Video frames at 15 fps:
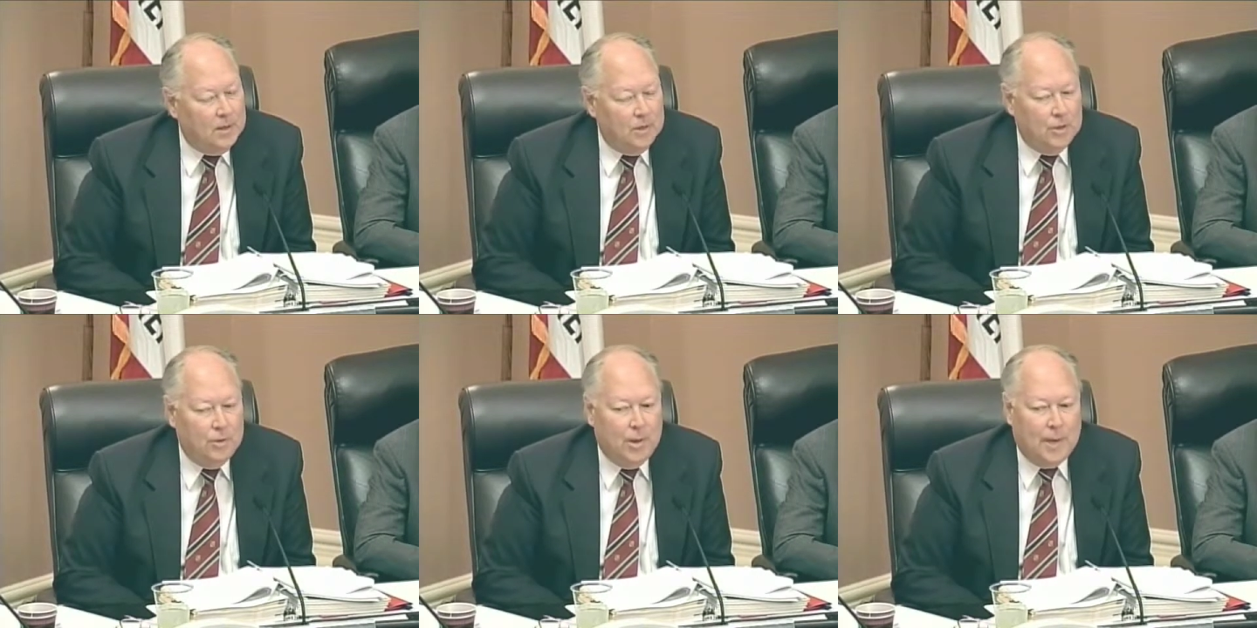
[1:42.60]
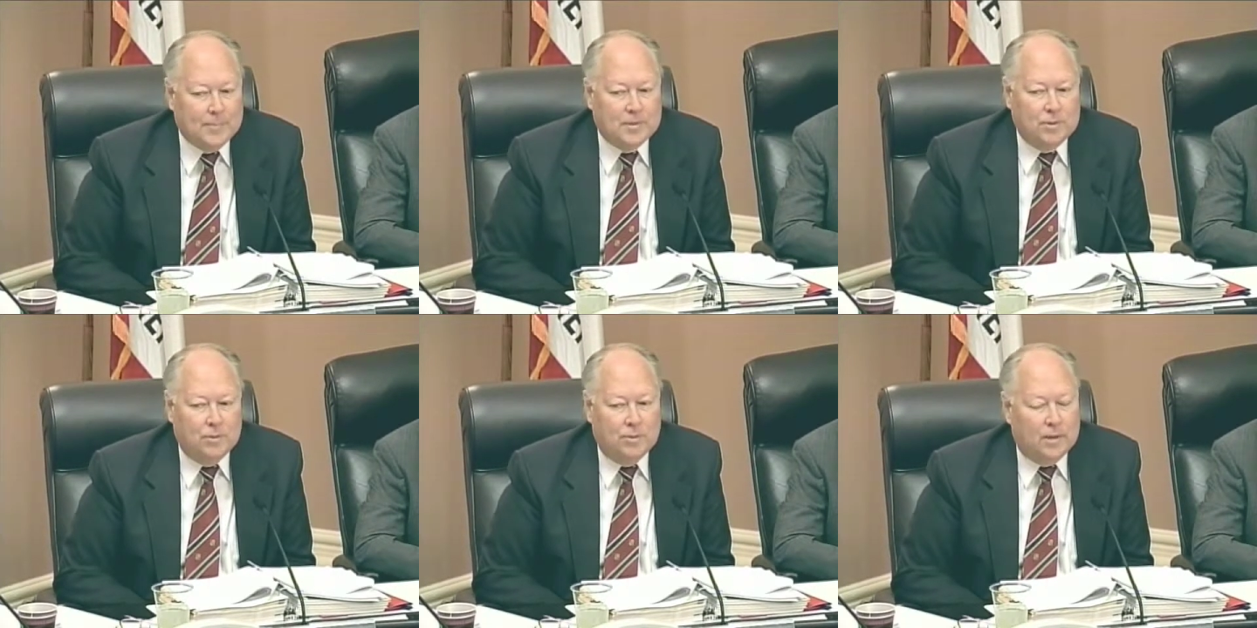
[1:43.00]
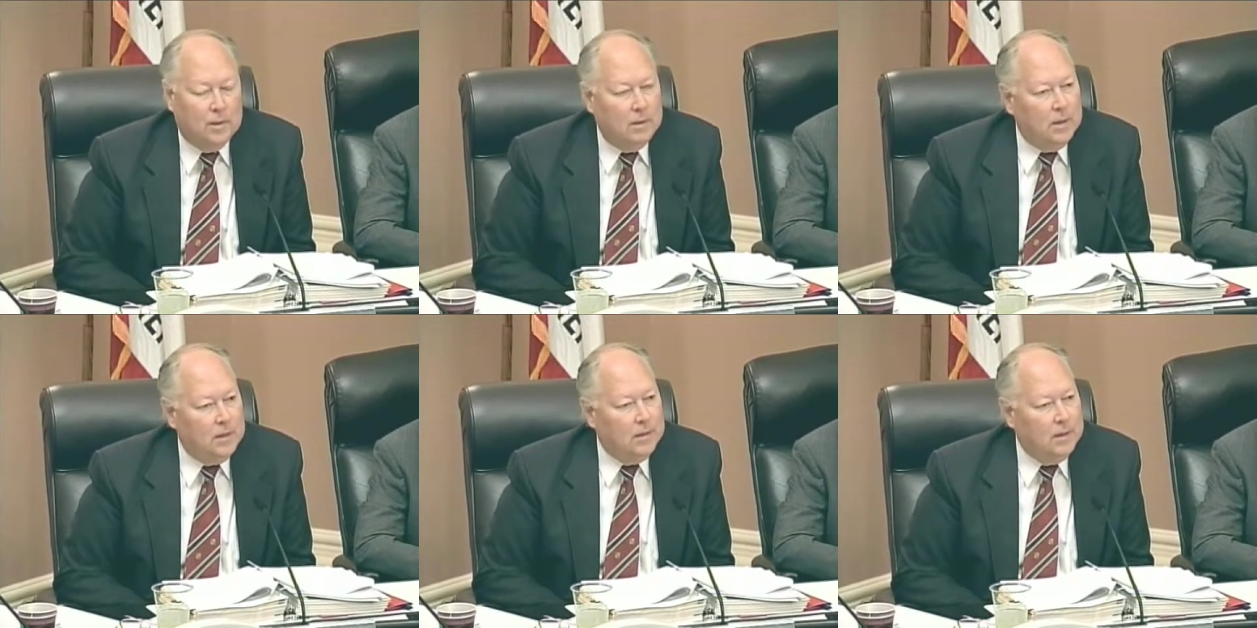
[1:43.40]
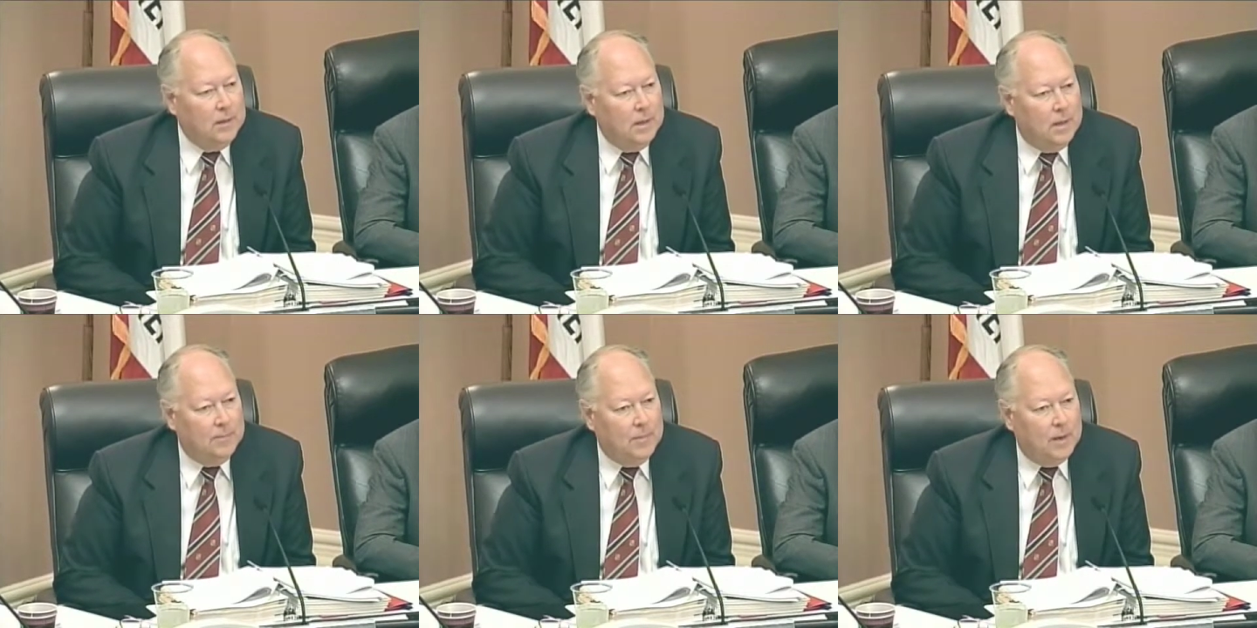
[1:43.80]
knew absolutely
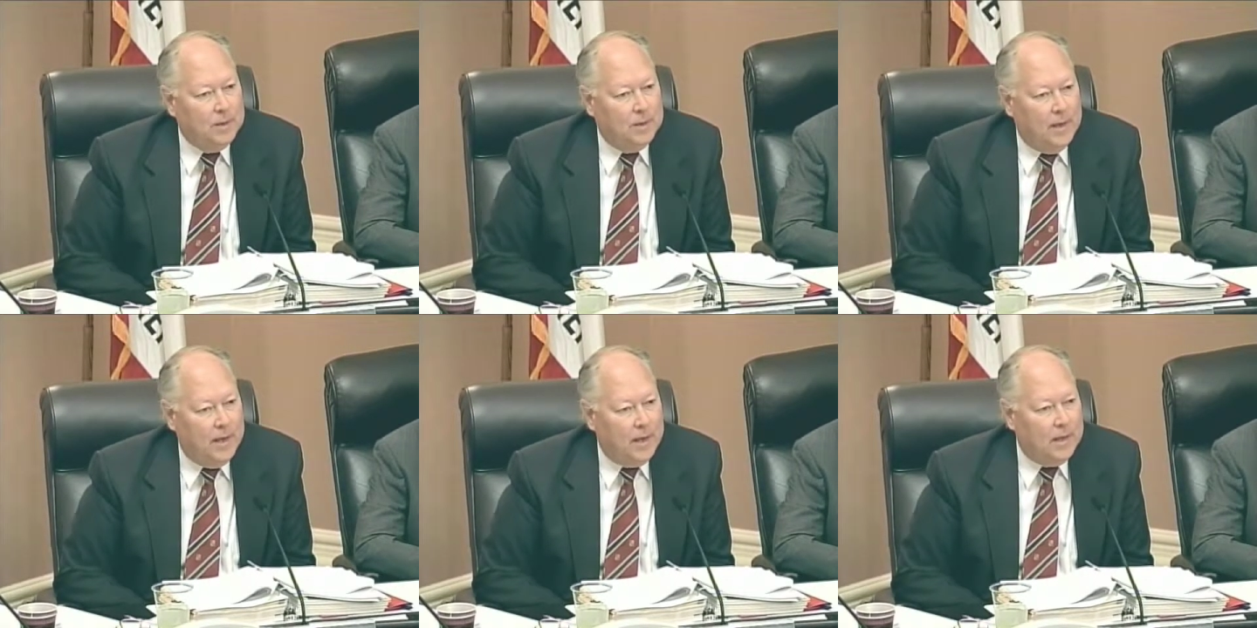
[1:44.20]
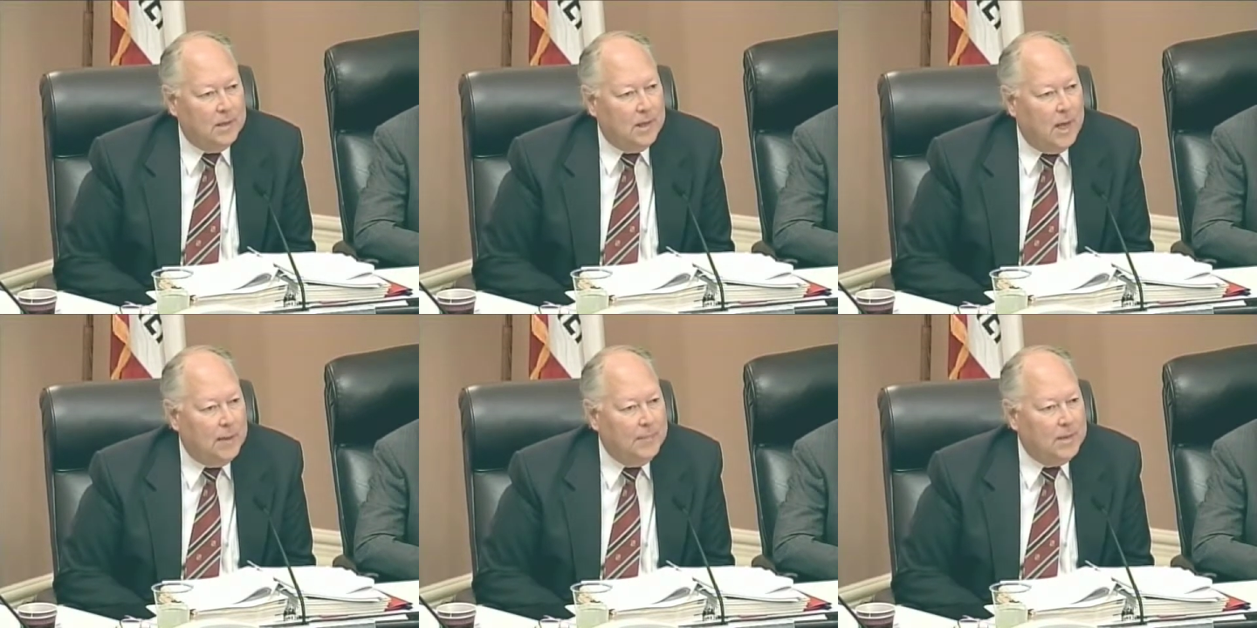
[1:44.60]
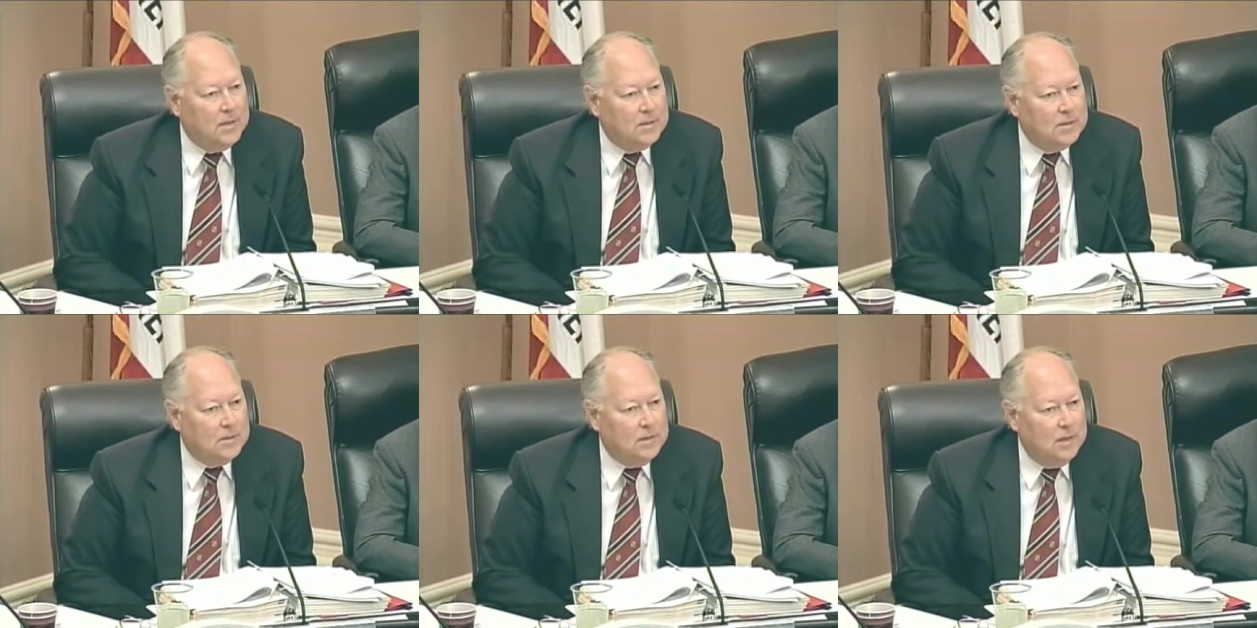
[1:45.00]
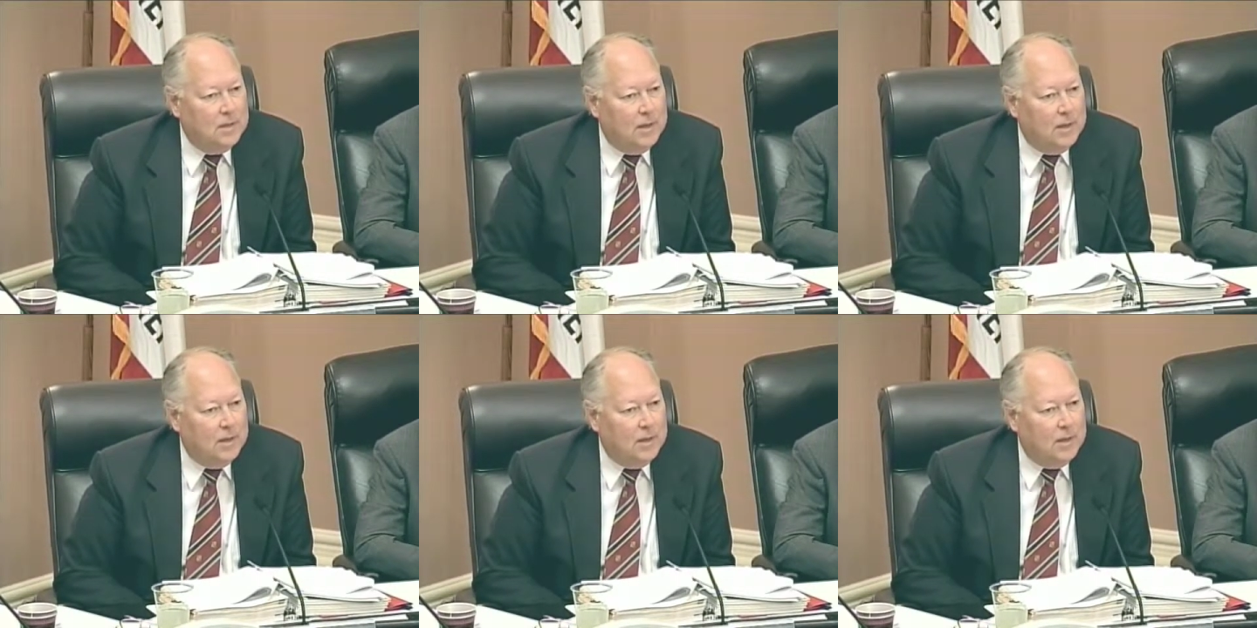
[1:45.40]
nothing about the economics